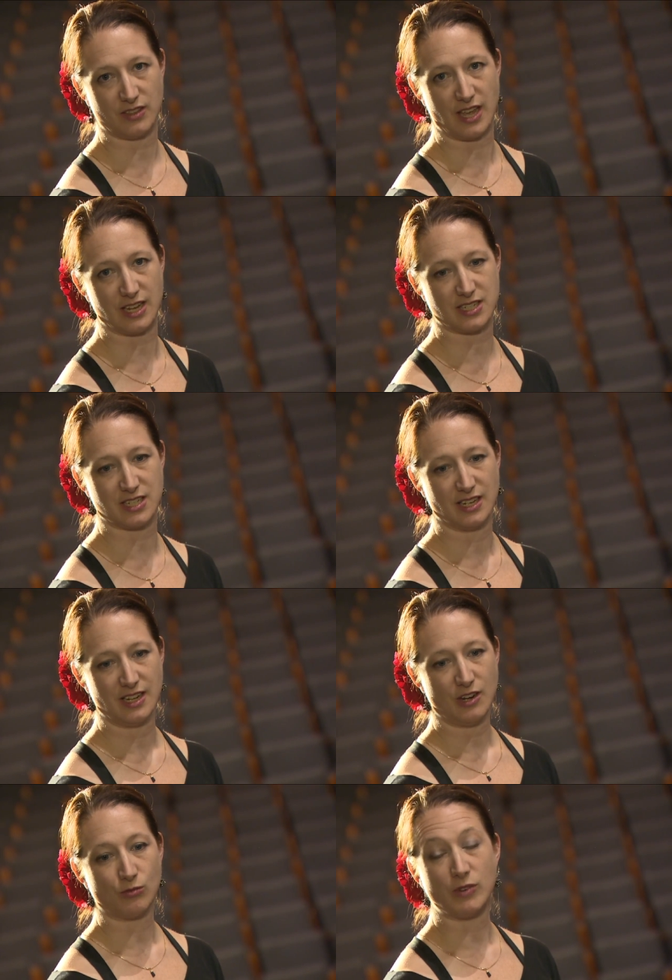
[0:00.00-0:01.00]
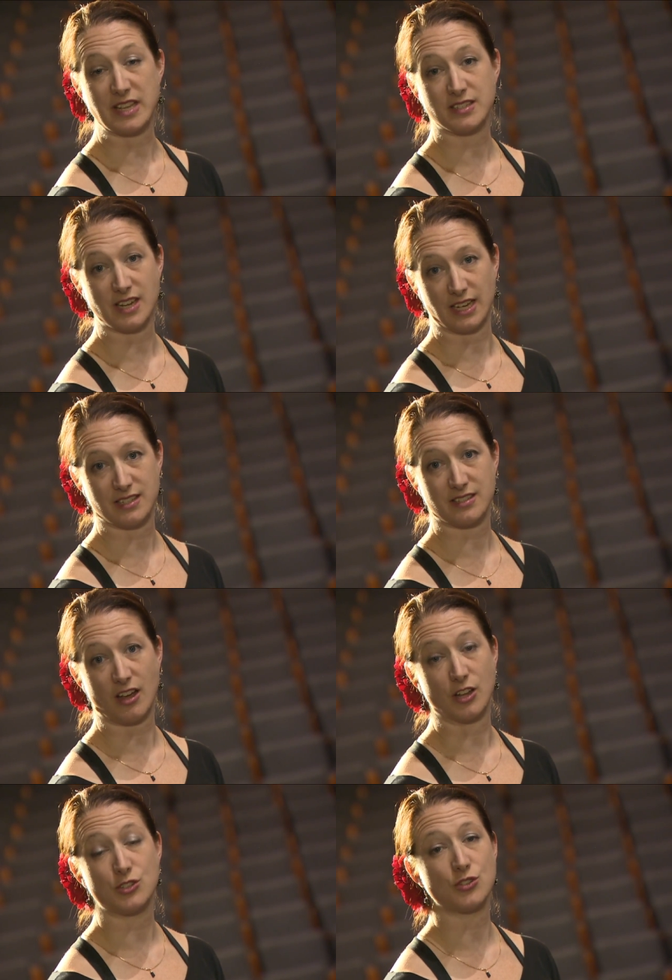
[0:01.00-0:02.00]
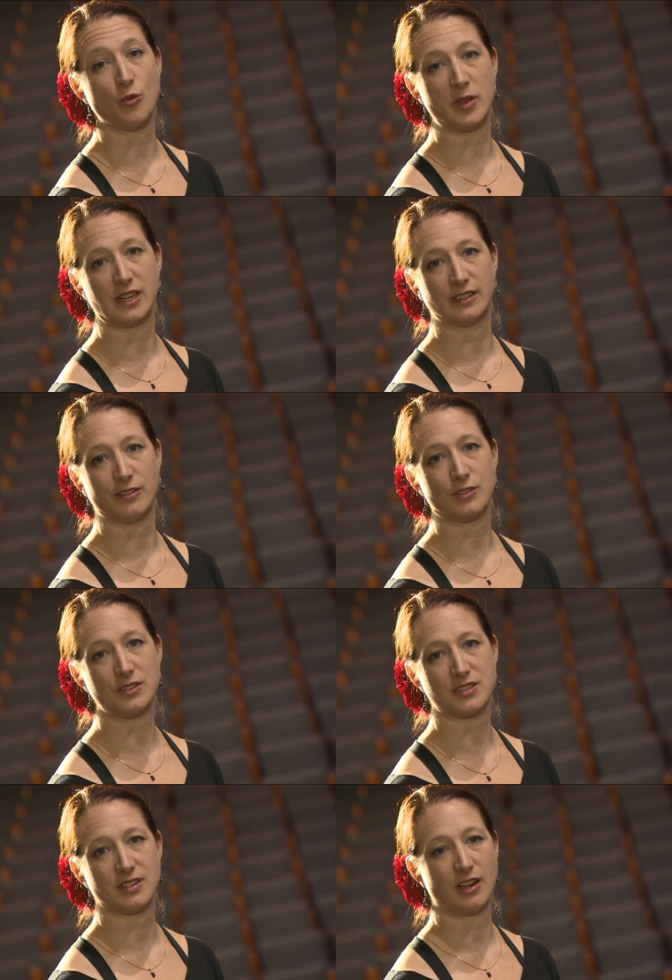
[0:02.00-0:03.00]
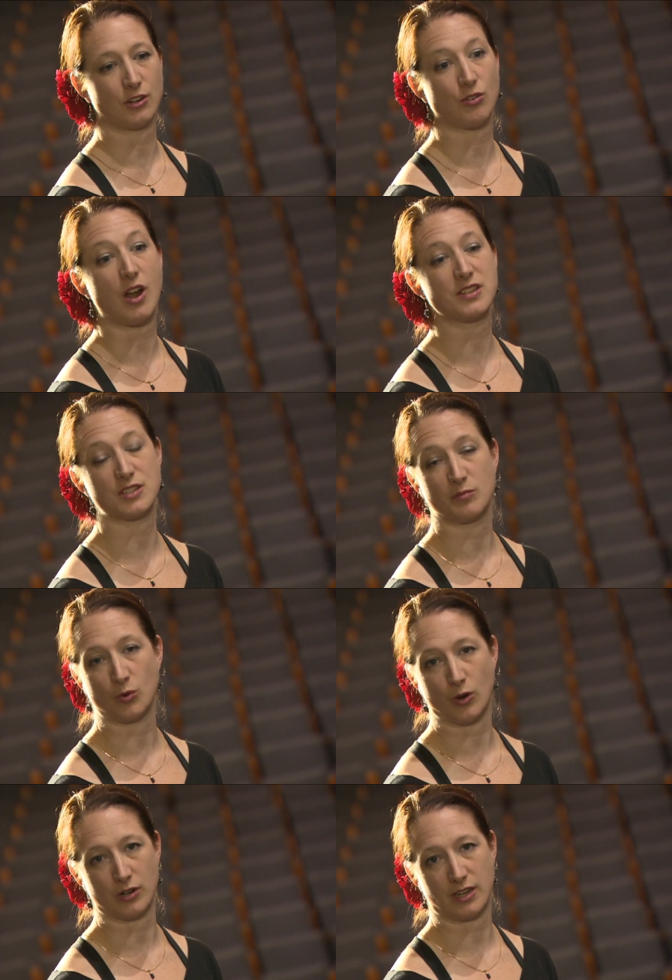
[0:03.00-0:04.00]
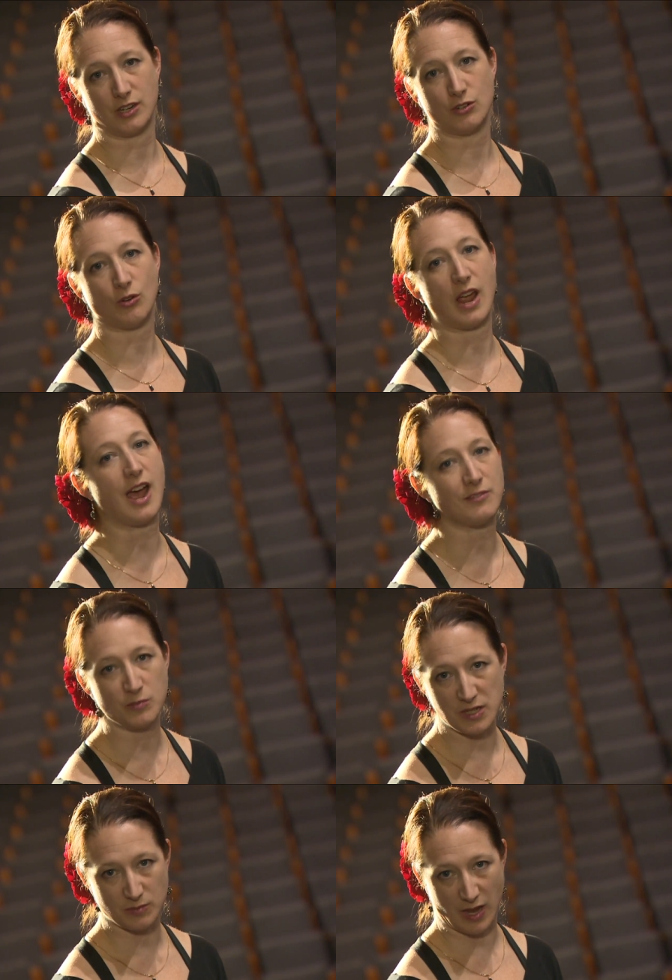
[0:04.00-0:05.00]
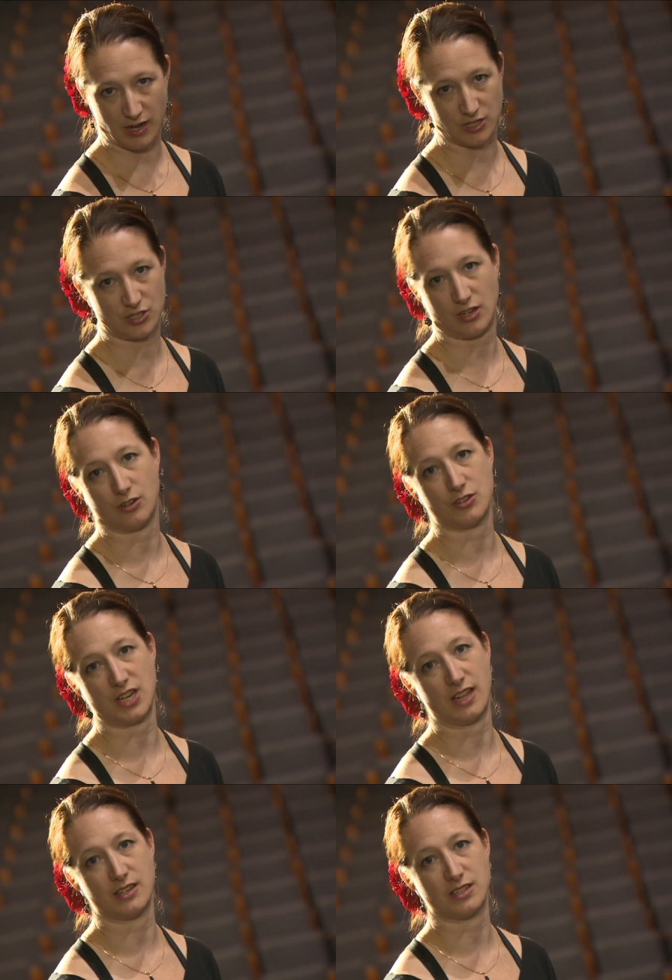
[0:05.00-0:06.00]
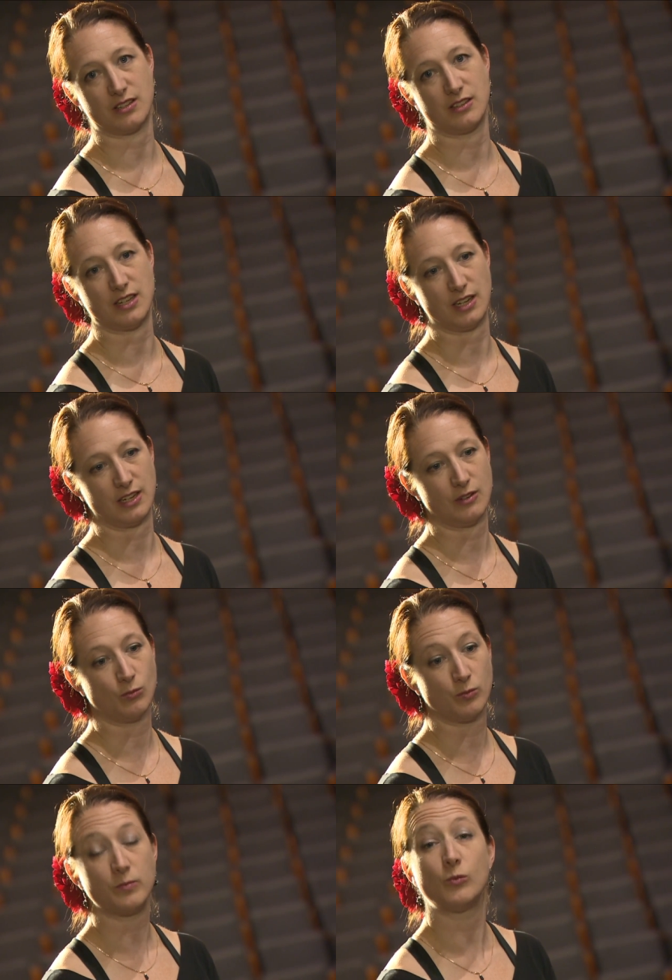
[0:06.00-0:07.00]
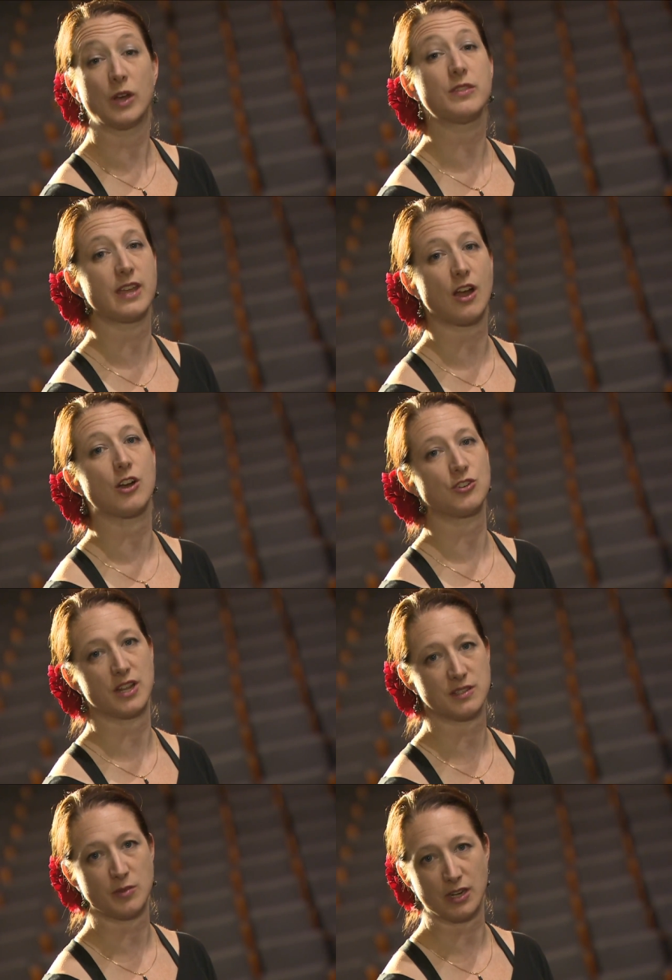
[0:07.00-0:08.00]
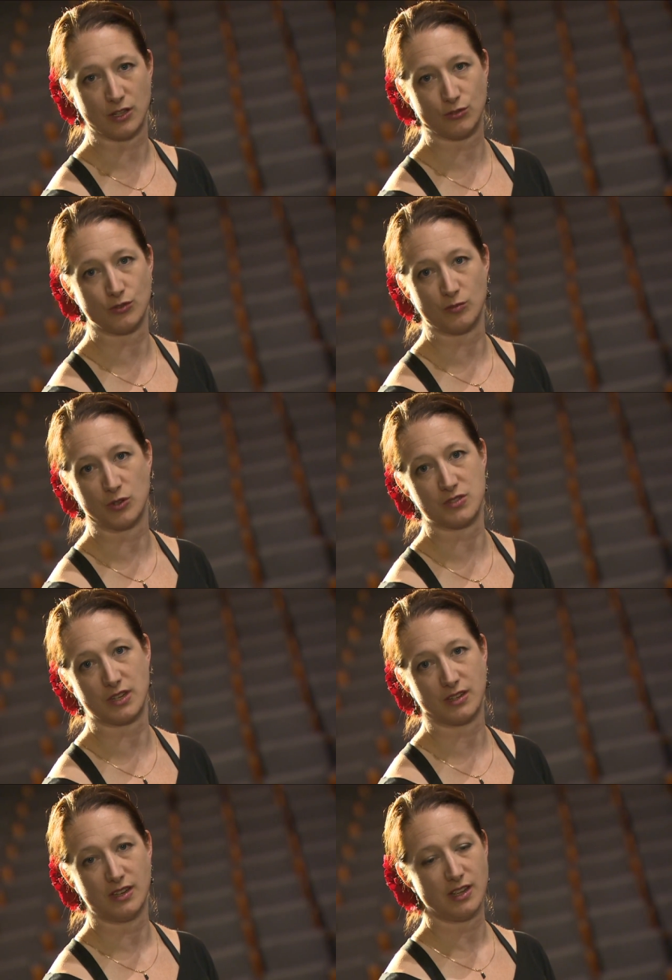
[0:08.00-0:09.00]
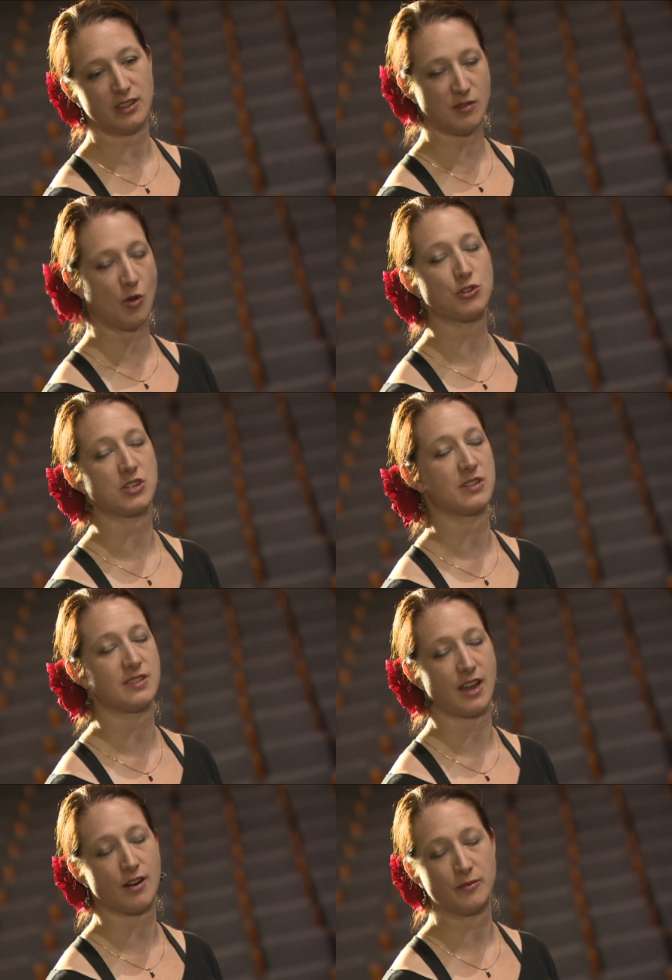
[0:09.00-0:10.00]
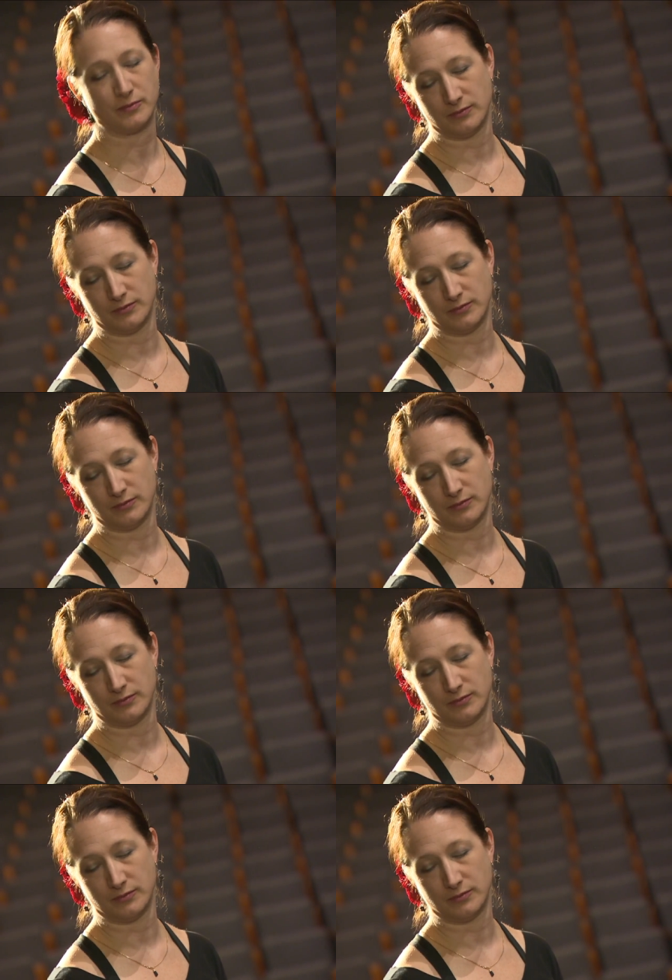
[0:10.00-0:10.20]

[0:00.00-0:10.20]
that resonates on so many levels across the board. And you don't have to be Spanish to understand the, what they are transmitting through the music. The emotion is there.